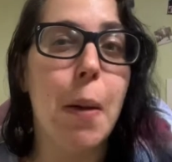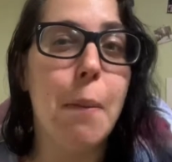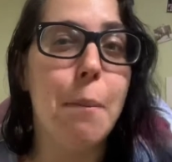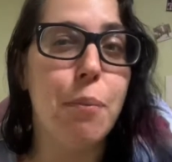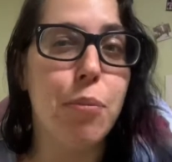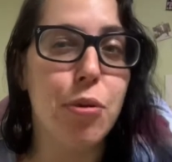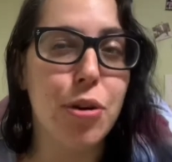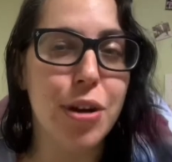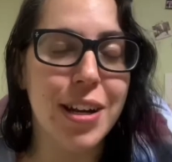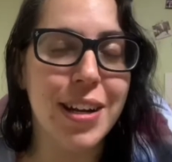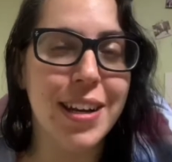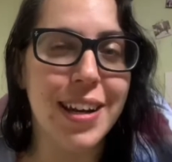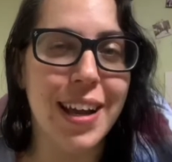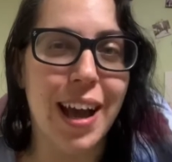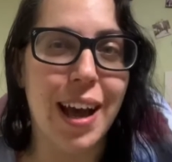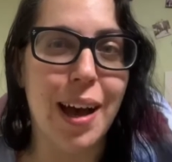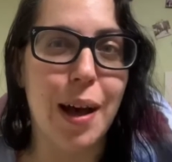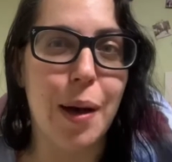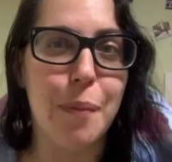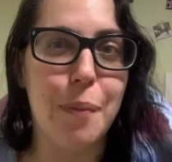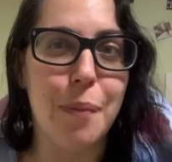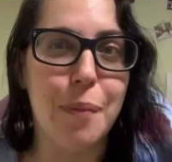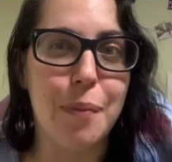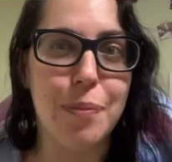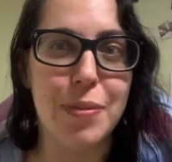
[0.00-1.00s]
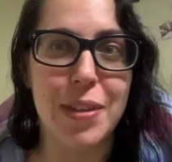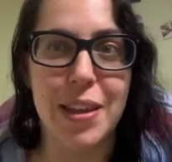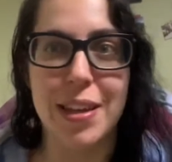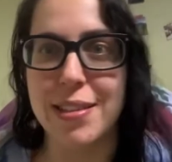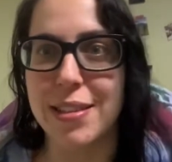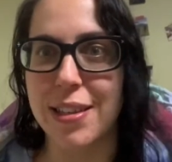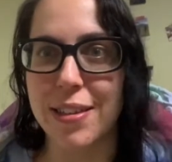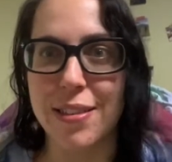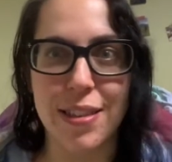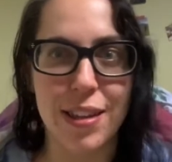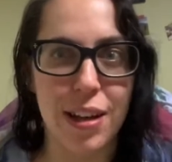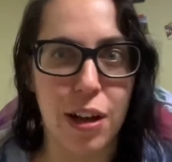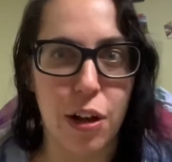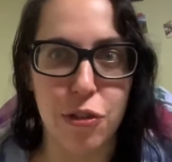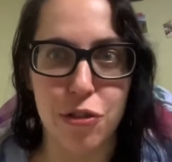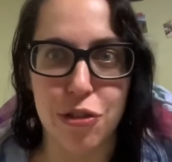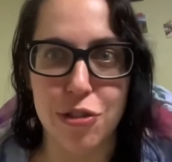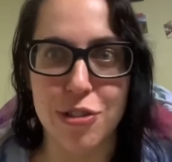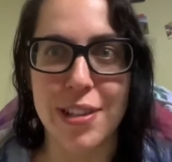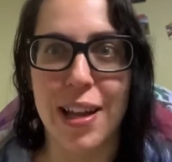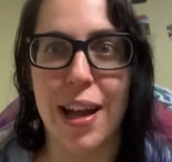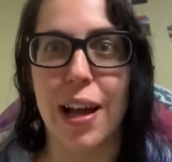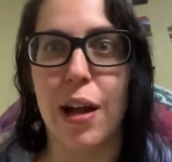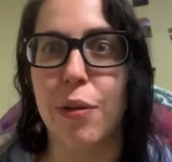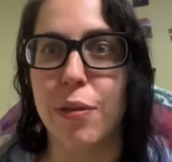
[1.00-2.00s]
they did the
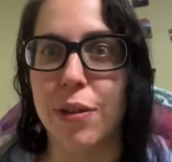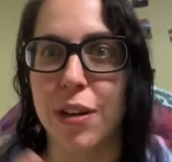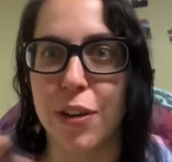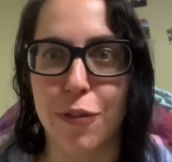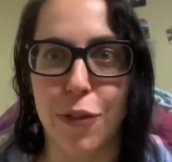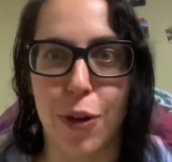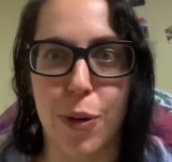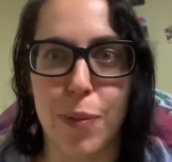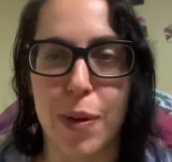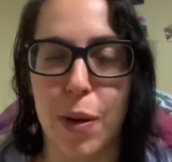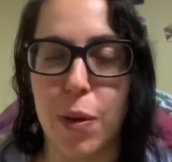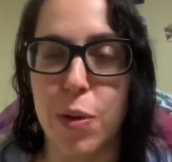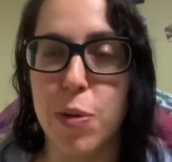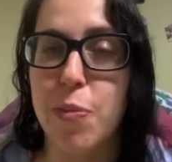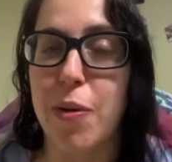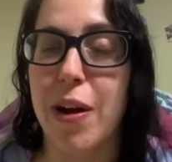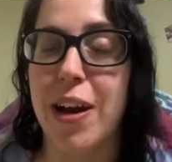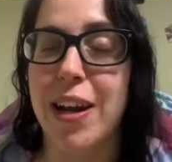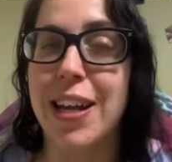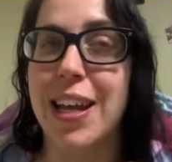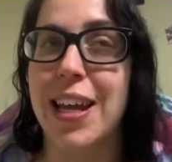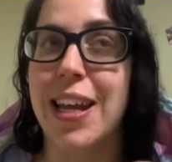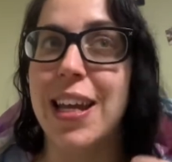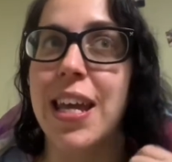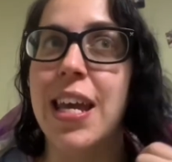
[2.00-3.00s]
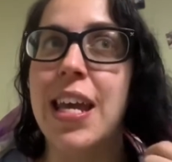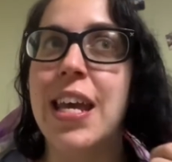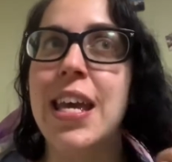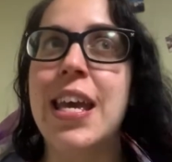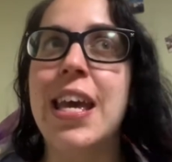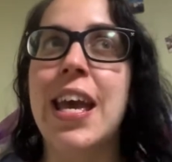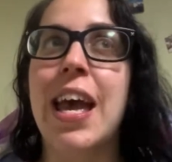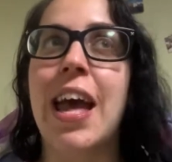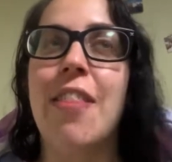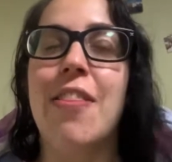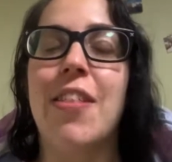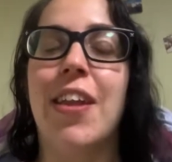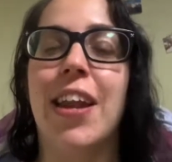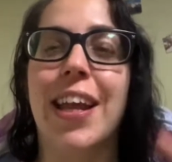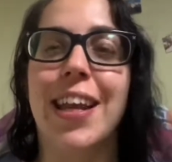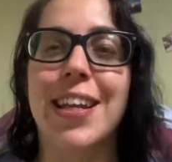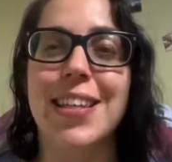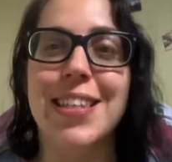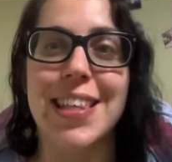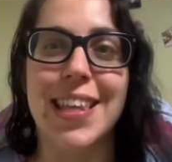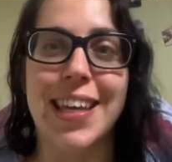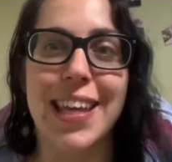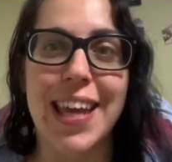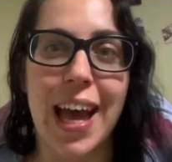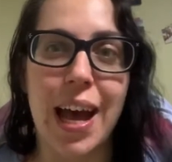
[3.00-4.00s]
ultrasound, confirmed I was pregnant. Then I get
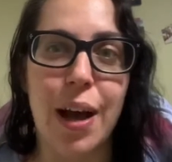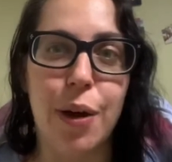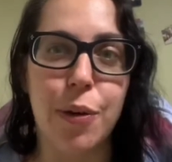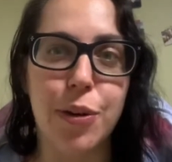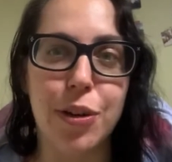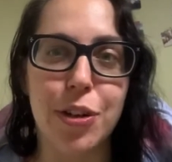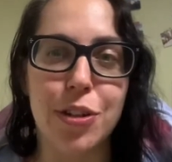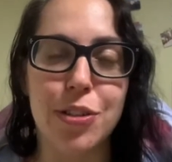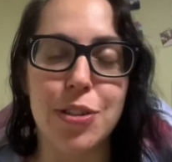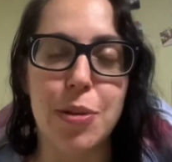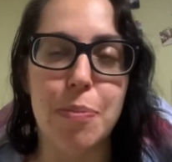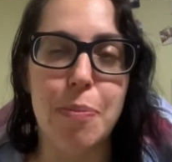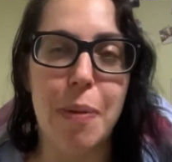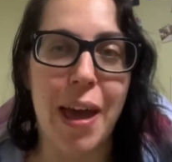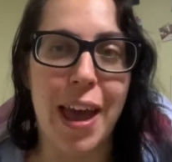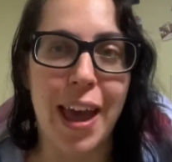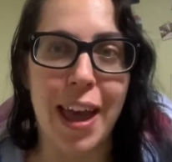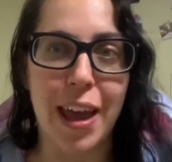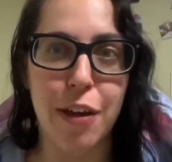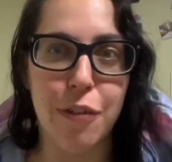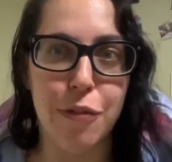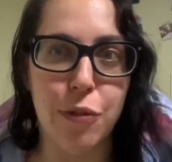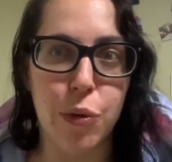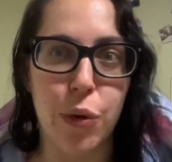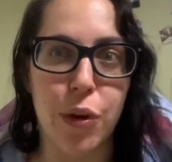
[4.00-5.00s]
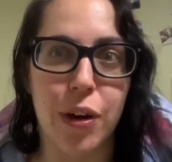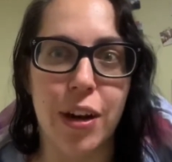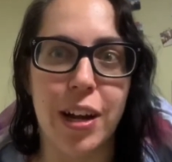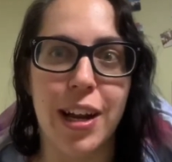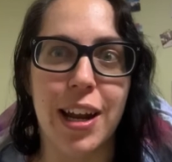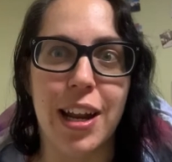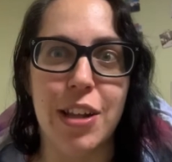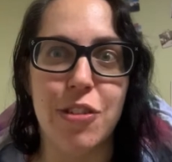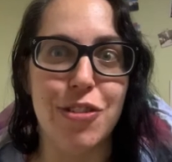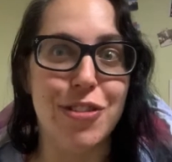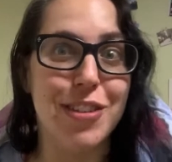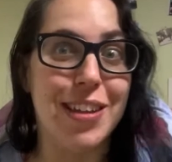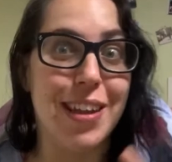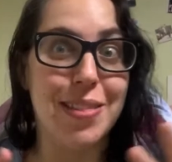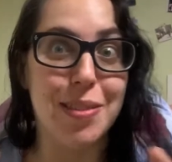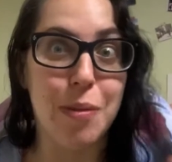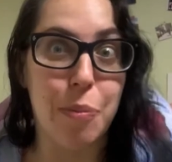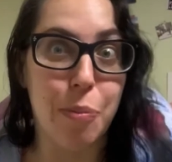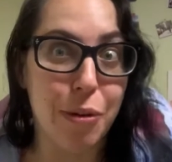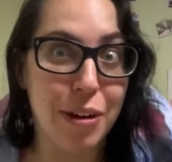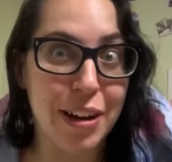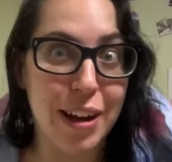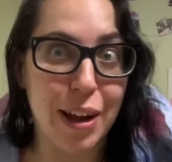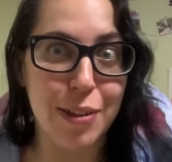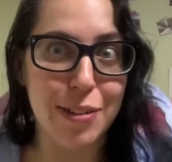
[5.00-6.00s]
to the counter to pay for it and just get the
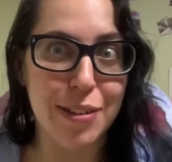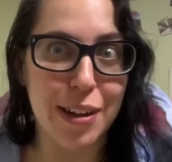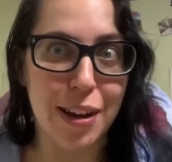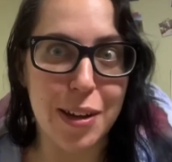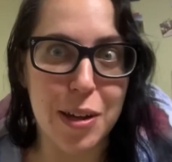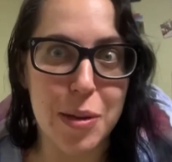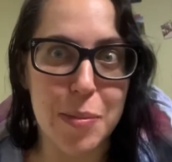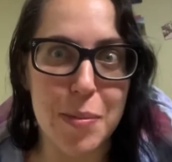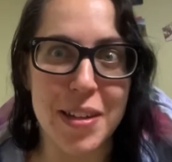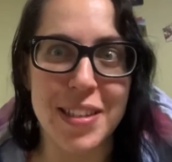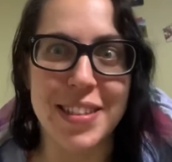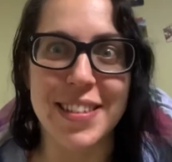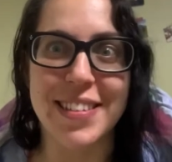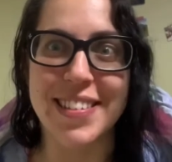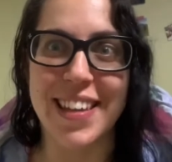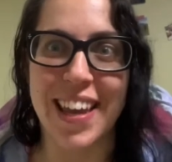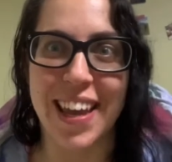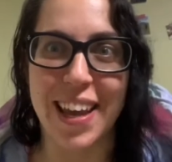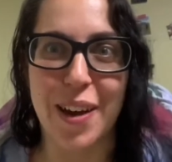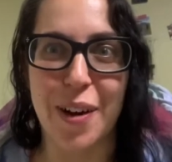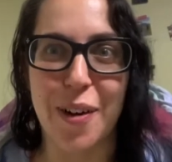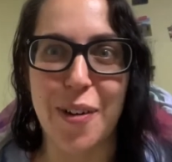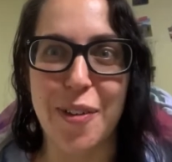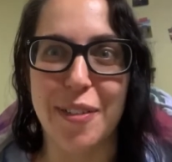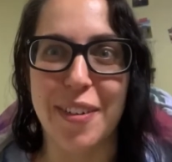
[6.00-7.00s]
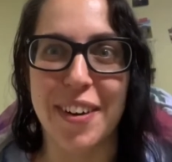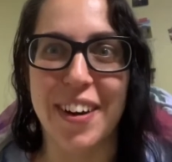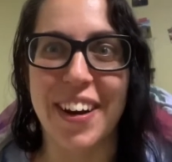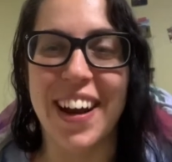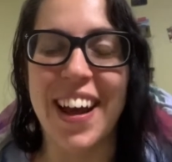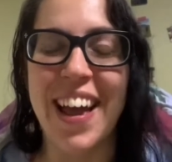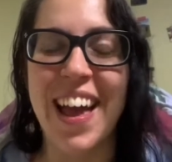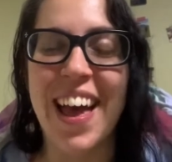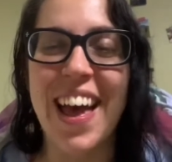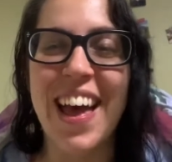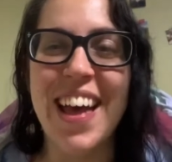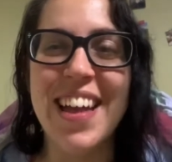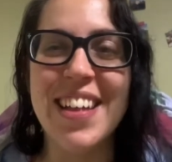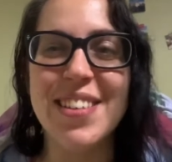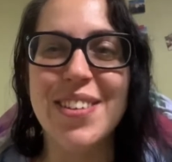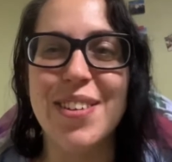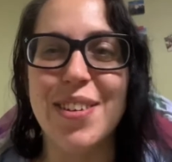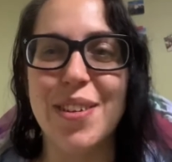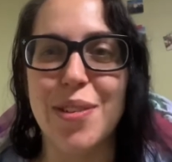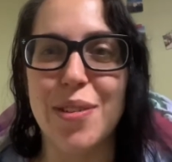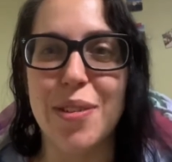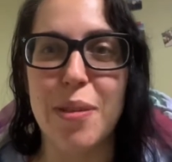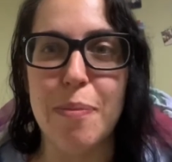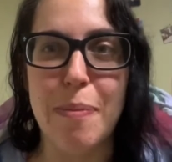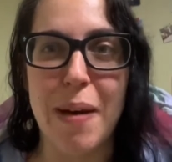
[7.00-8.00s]
printout document to take over
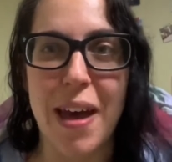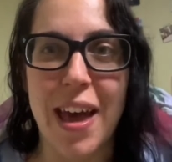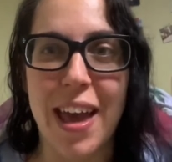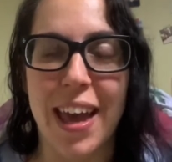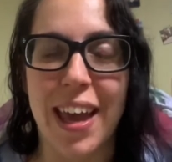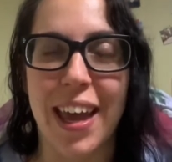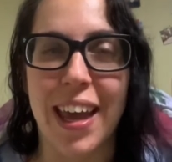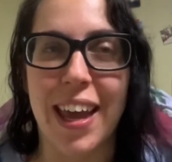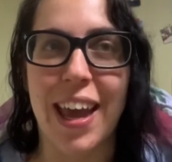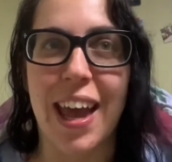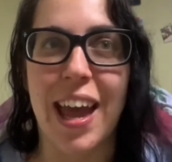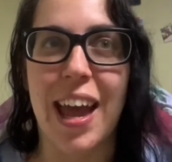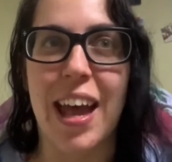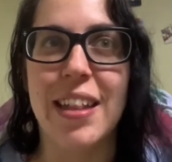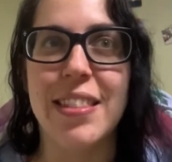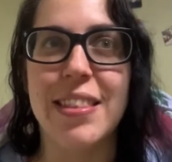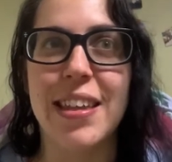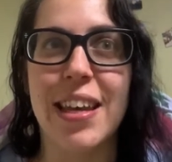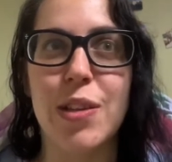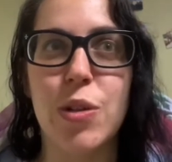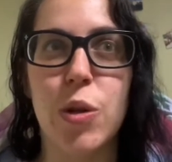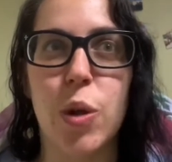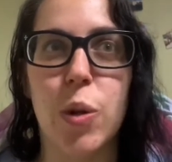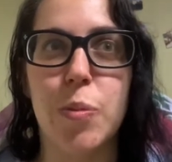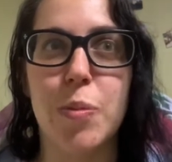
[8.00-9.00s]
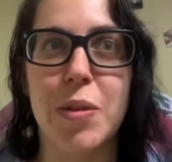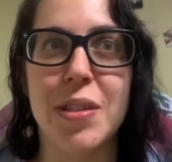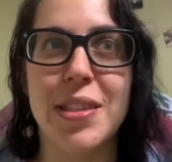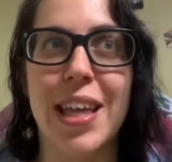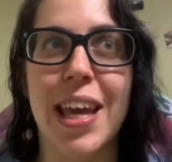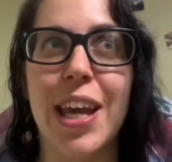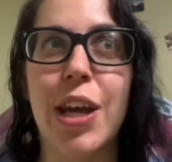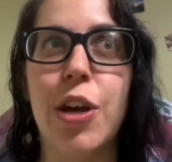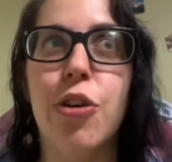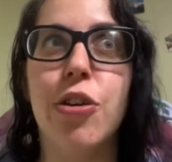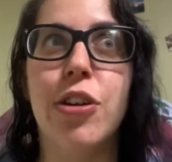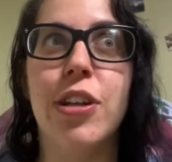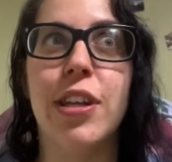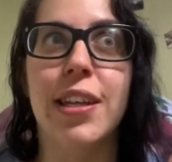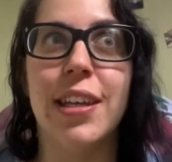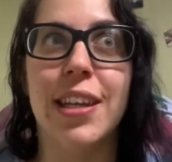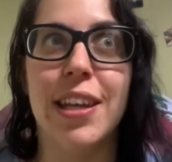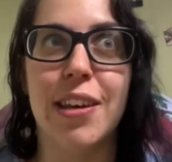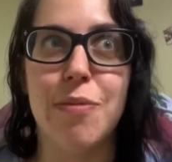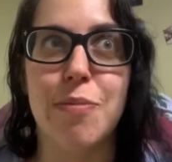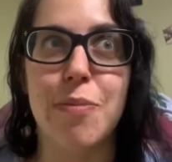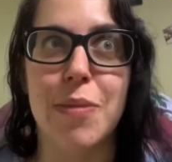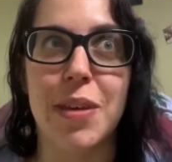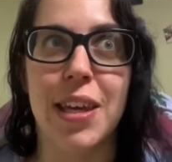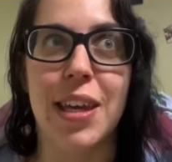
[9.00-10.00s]
to the bank. And they told me they couldn't
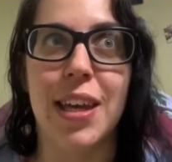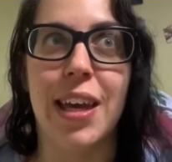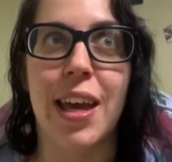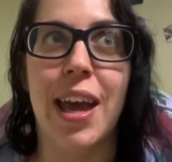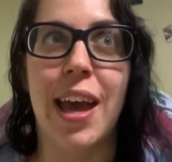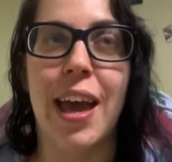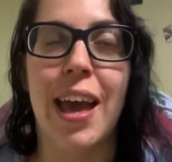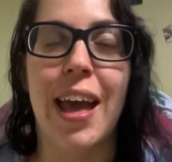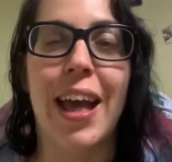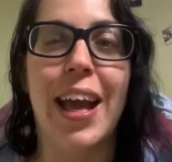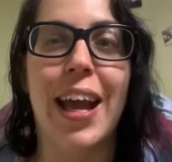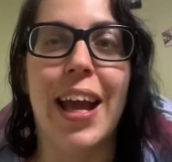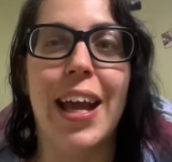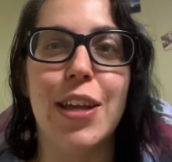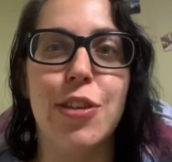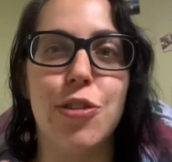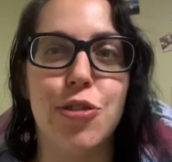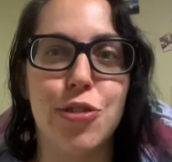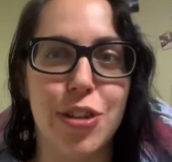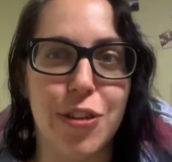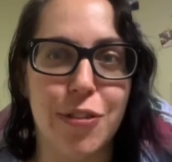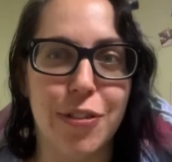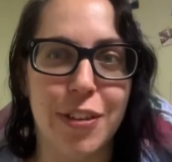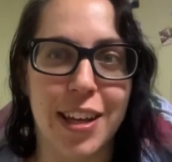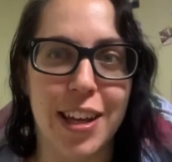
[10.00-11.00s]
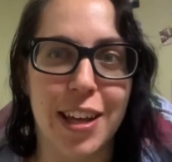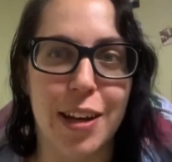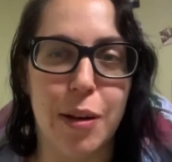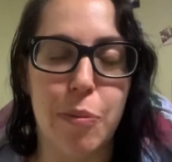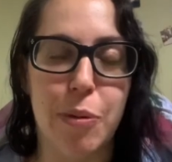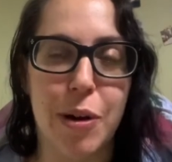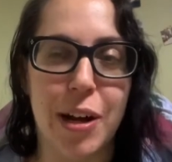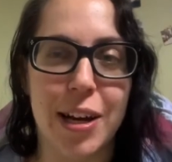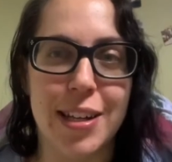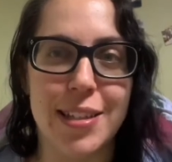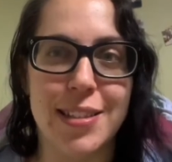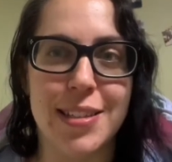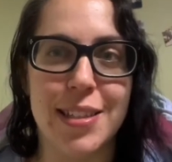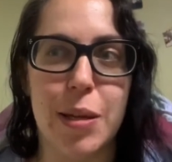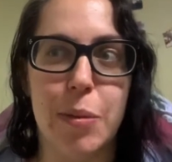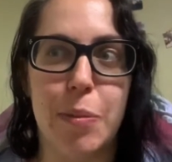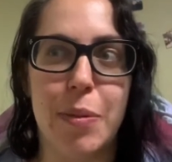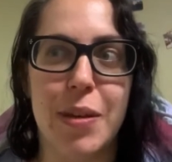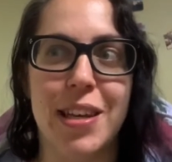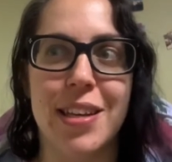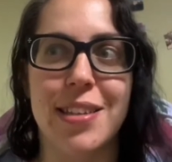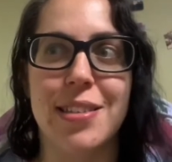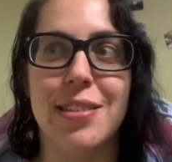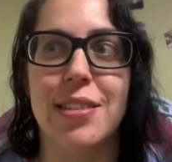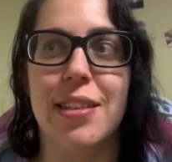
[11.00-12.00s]
give me a certificate of pregnancy
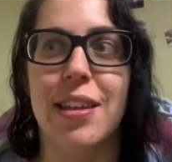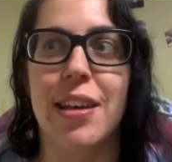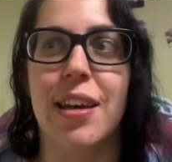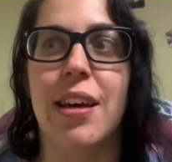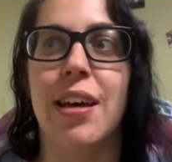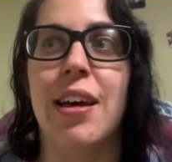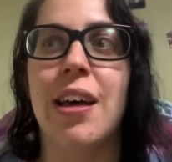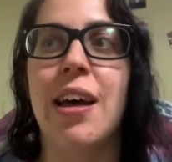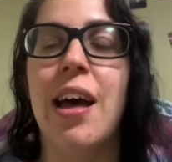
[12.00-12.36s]
because the